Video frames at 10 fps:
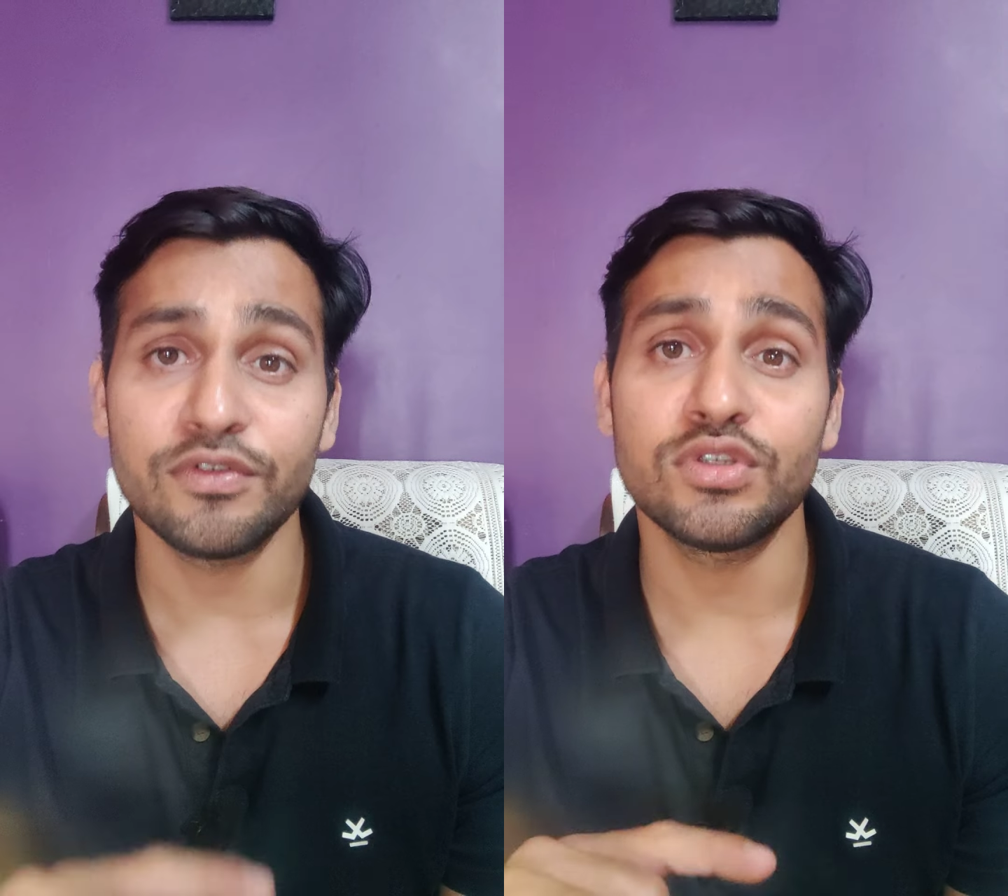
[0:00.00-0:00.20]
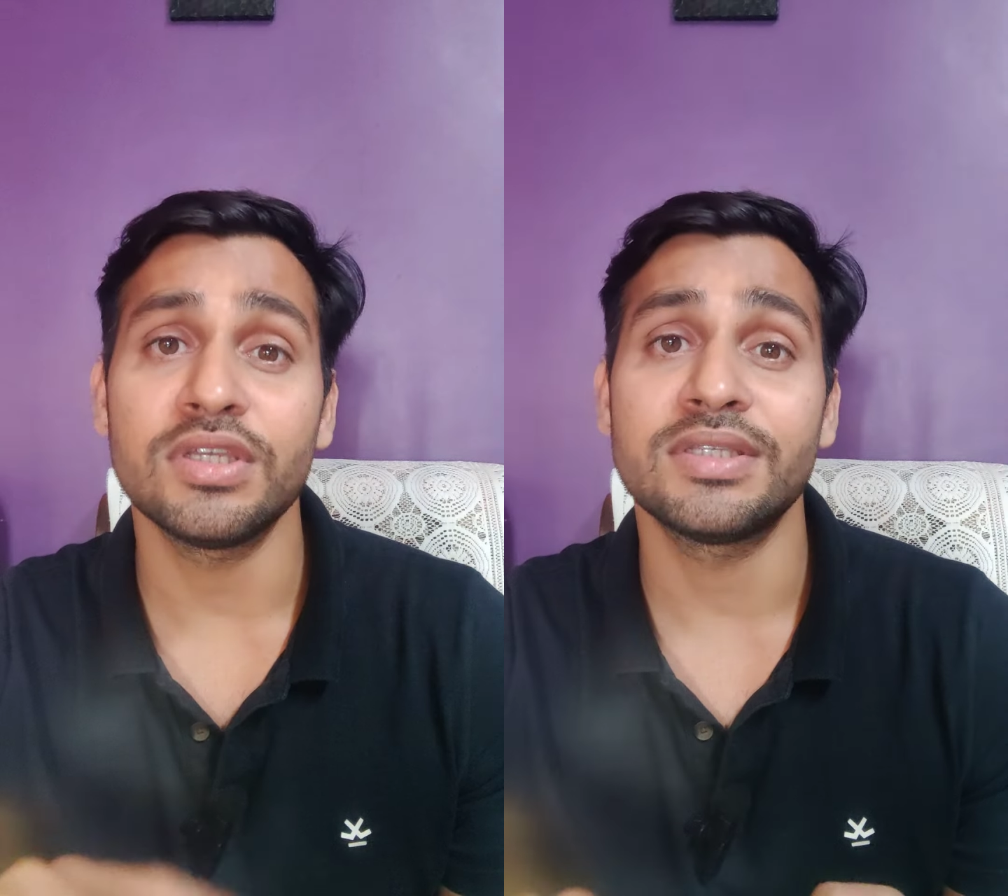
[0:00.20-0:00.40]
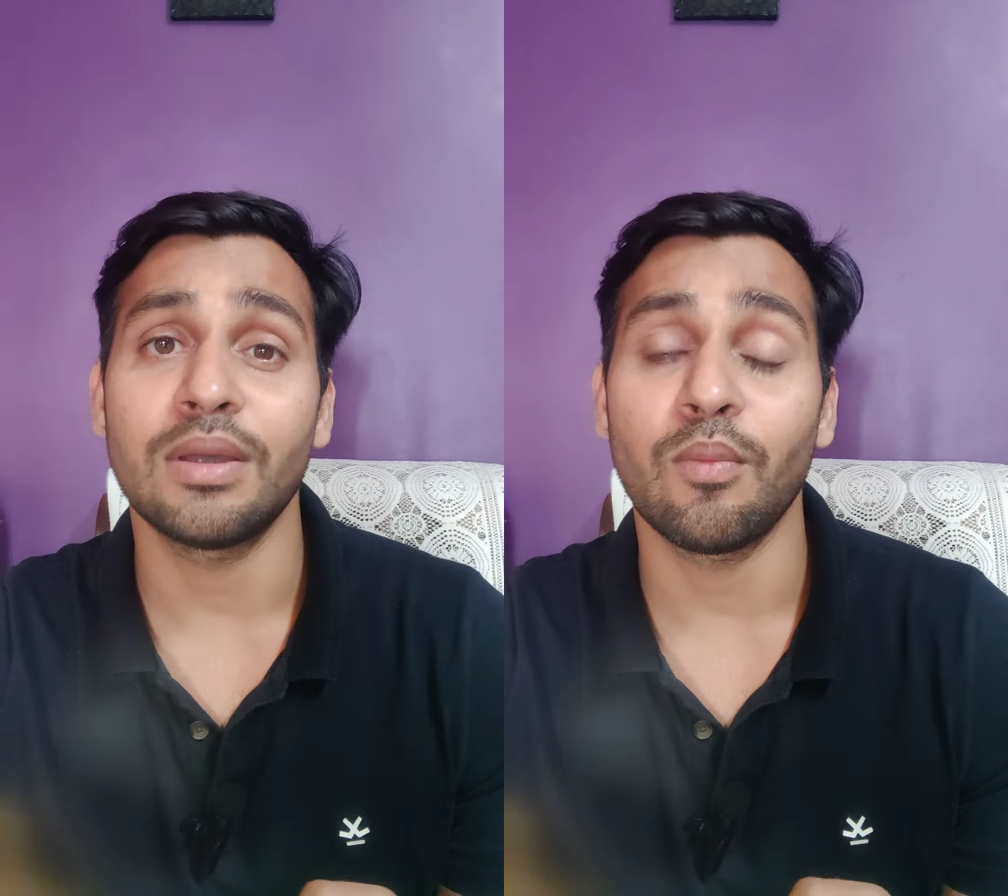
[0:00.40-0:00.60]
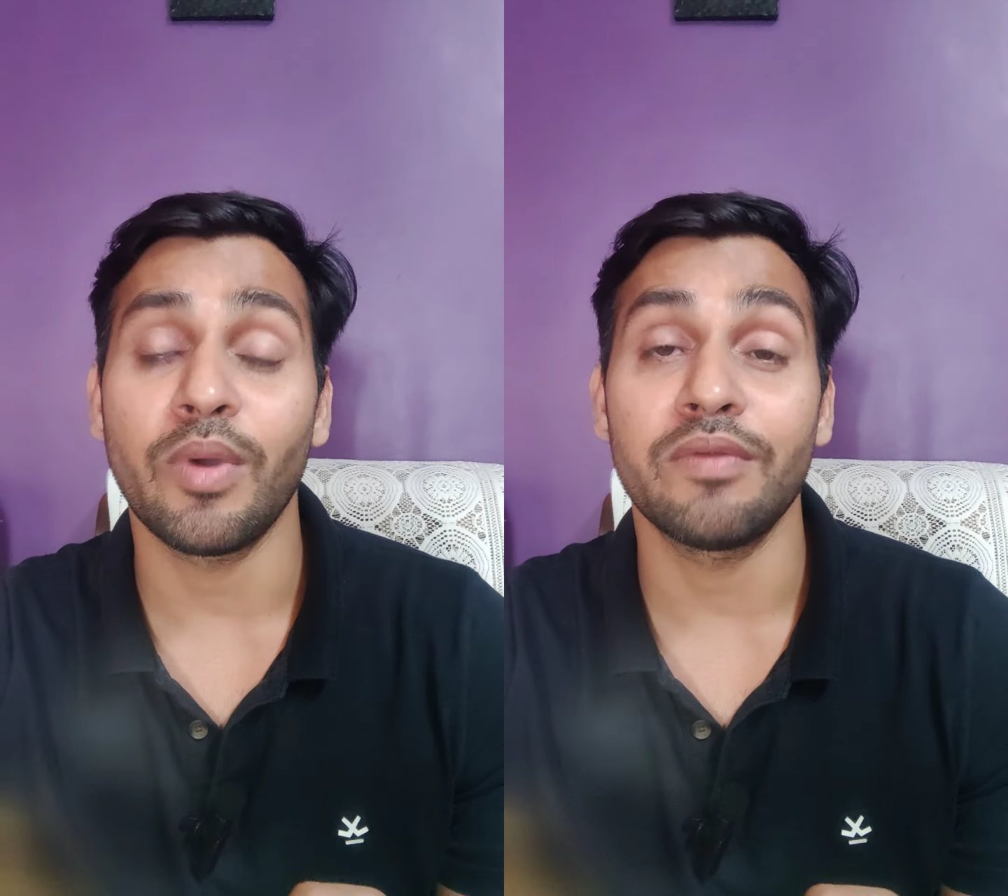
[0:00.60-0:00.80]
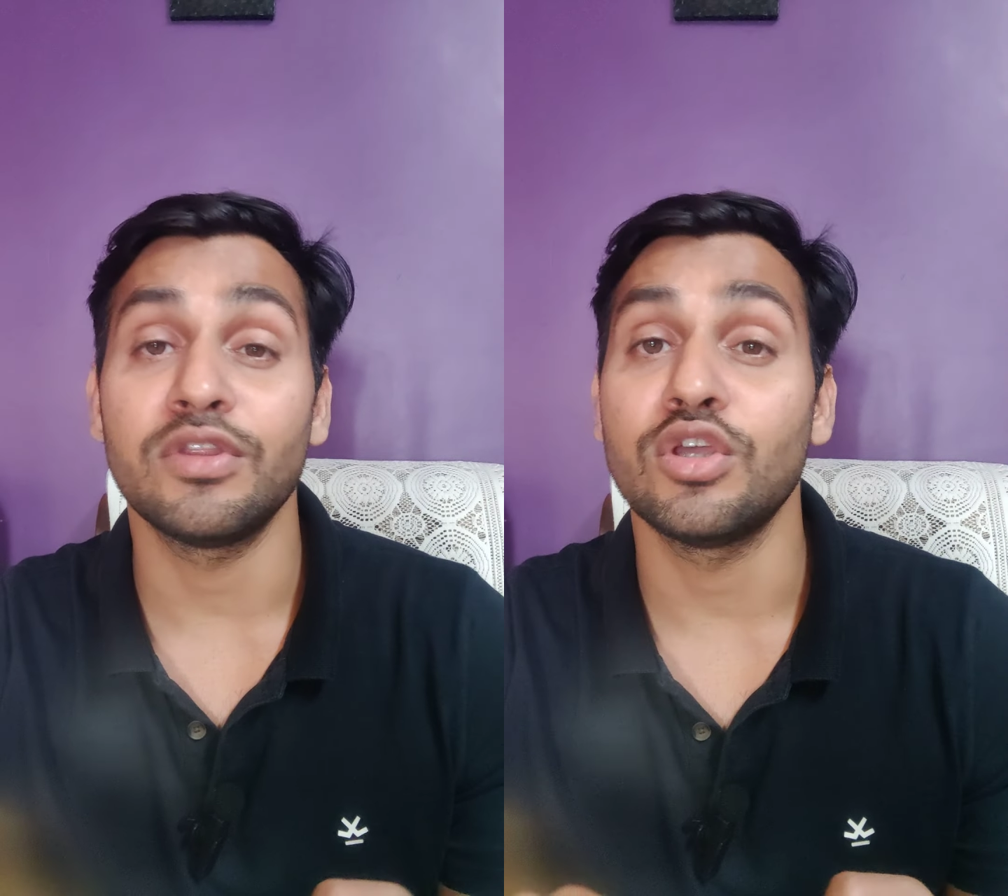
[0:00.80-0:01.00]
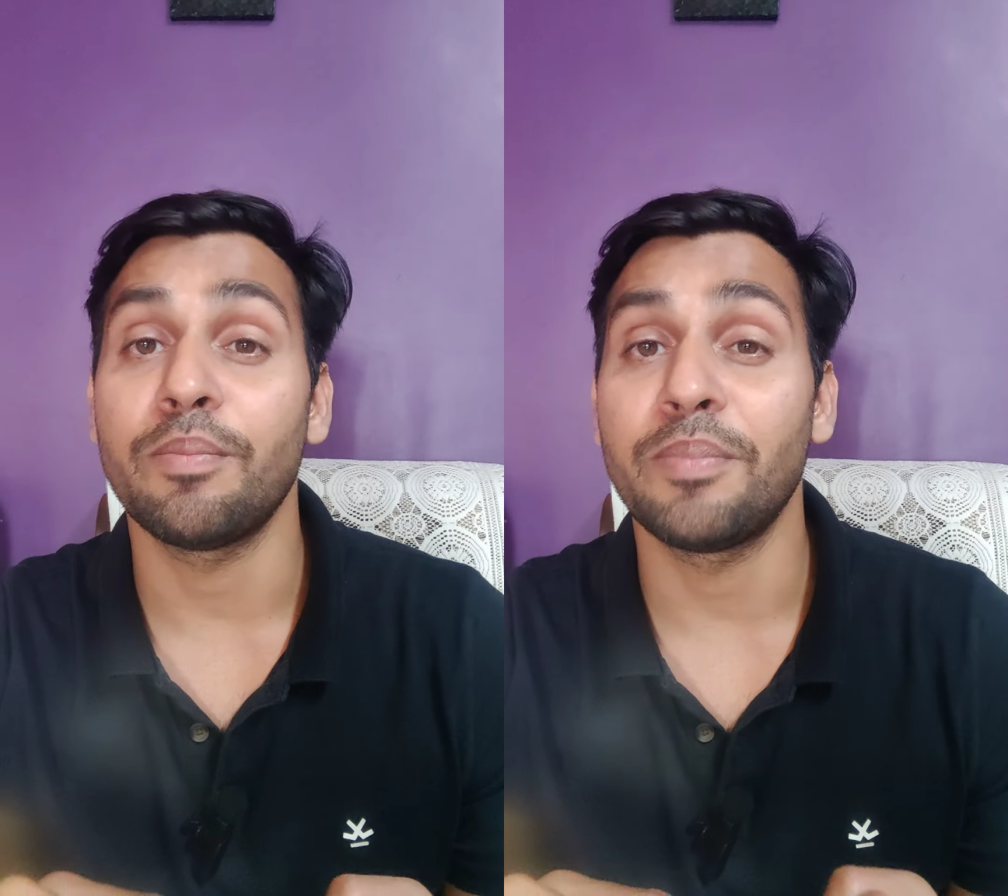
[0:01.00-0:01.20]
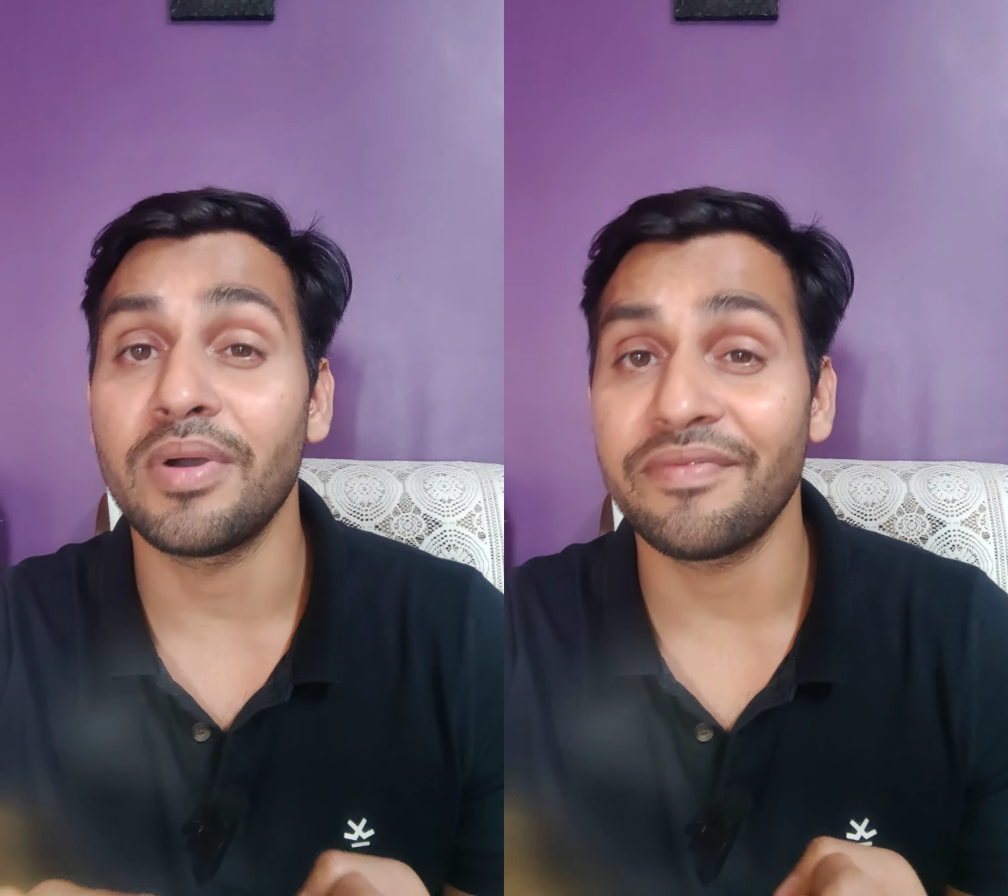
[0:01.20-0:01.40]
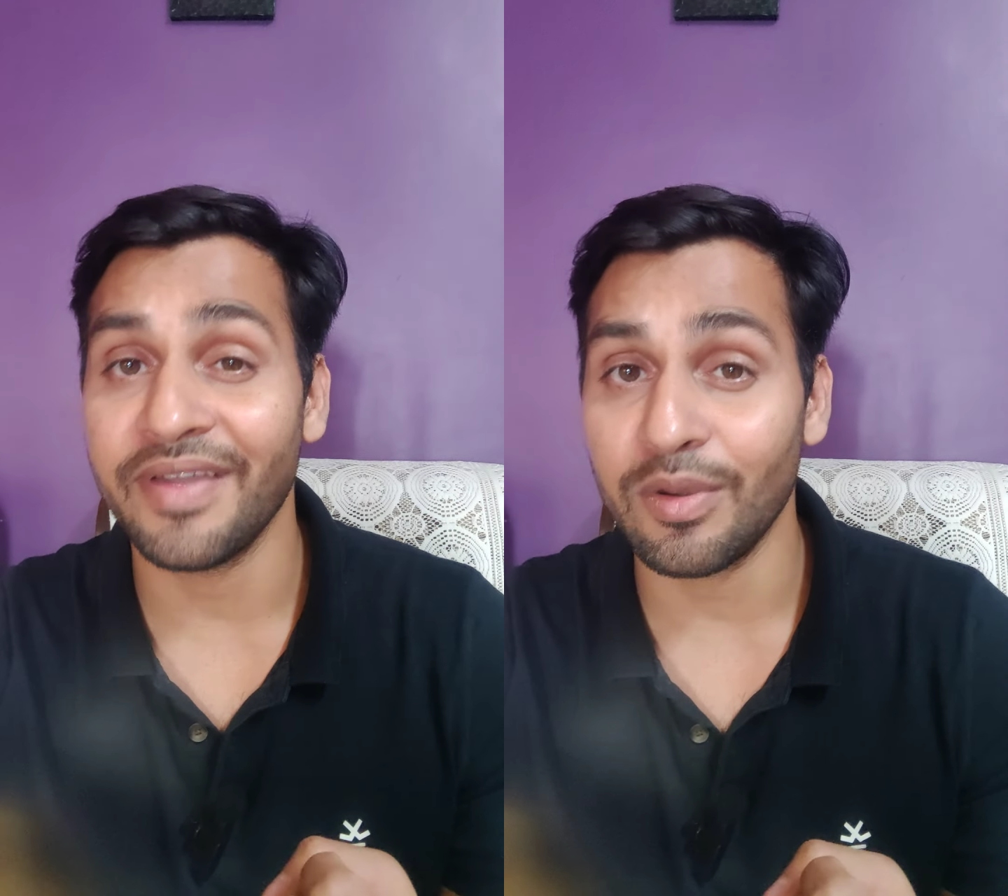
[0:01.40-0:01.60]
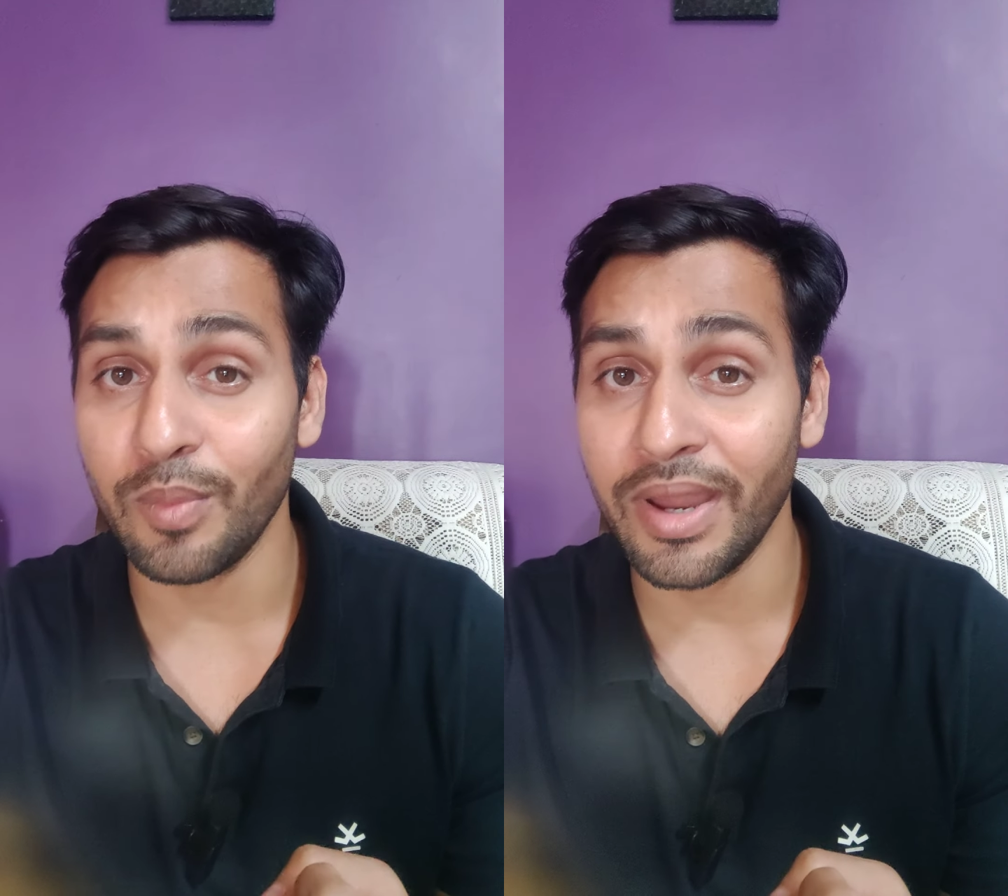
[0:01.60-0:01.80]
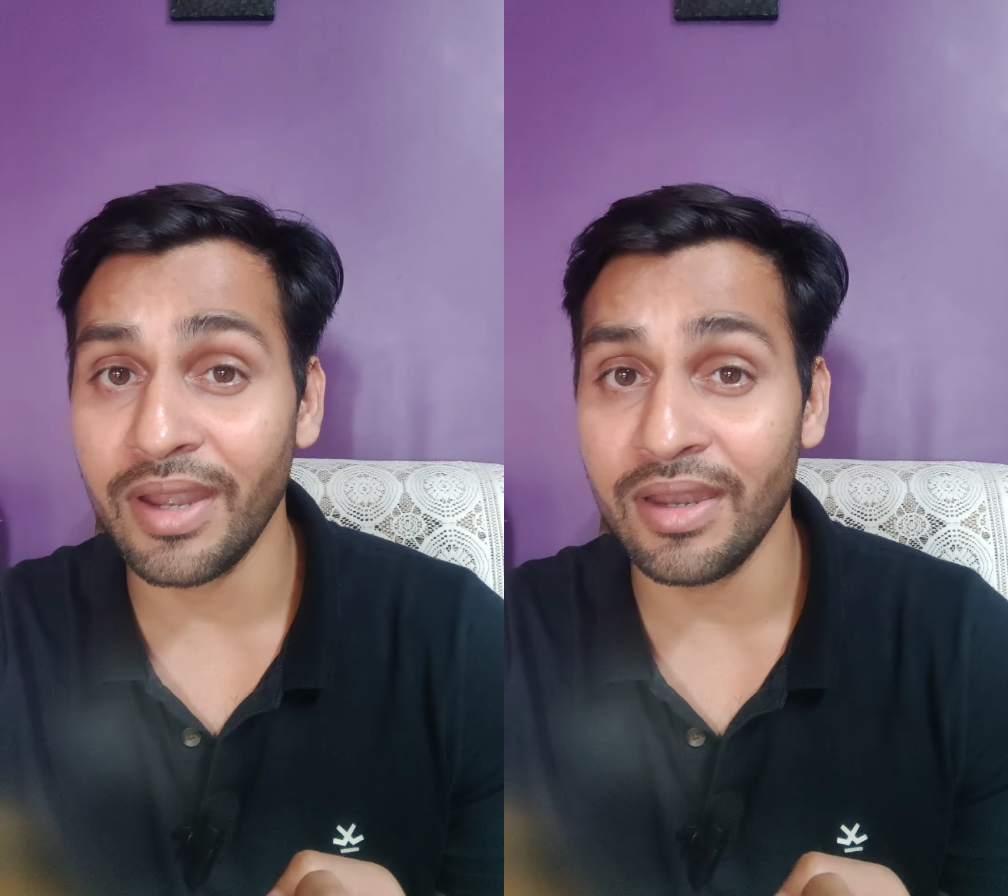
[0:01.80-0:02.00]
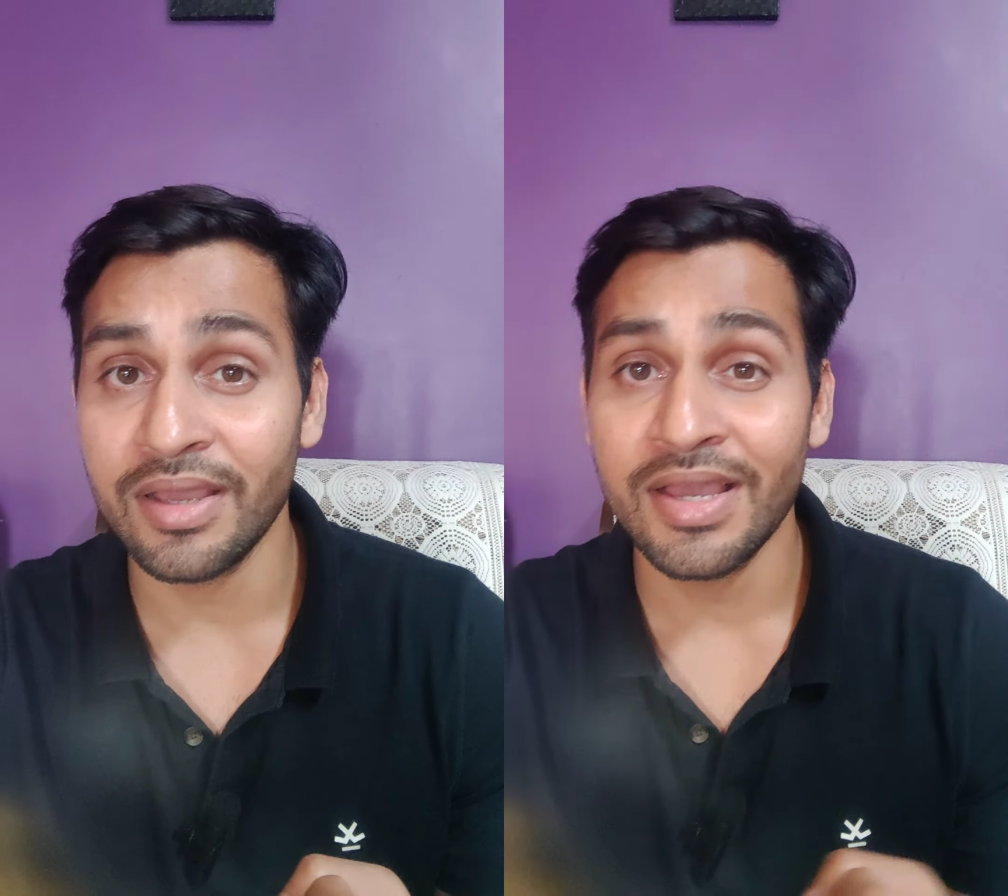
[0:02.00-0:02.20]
if you see someone with your perfect weight,